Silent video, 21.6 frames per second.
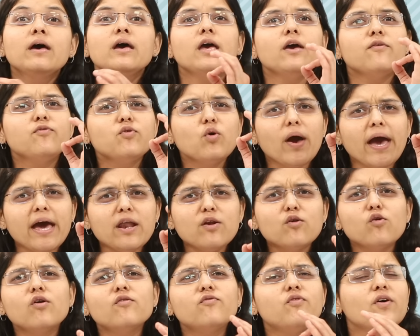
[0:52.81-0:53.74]
If you
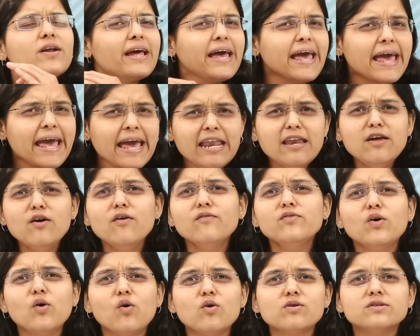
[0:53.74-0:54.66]
enroll for any
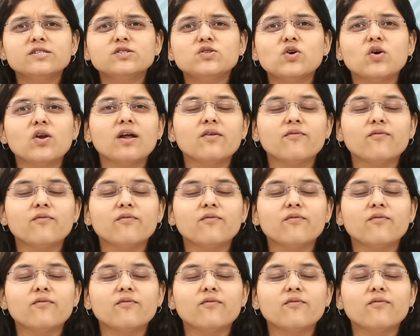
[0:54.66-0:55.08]
of the courses on